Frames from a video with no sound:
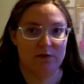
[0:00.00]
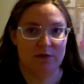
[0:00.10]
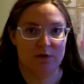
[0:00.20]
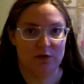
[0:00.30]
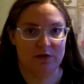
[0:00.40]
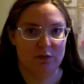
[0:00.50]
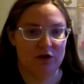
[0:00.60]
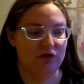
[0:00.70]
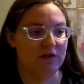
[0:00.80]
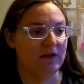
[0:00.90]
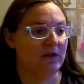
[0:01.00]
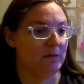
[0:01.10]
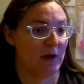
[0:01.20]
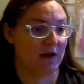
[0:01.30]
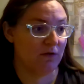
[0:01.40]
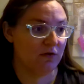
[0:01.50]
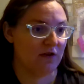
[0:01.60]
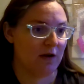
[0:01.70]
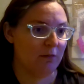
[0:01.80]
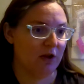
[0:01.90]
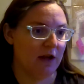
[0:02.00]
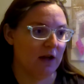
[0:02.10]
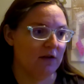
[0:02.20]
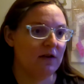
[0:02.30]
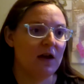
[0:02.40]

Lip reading: a first impressions because it's my first time playing it.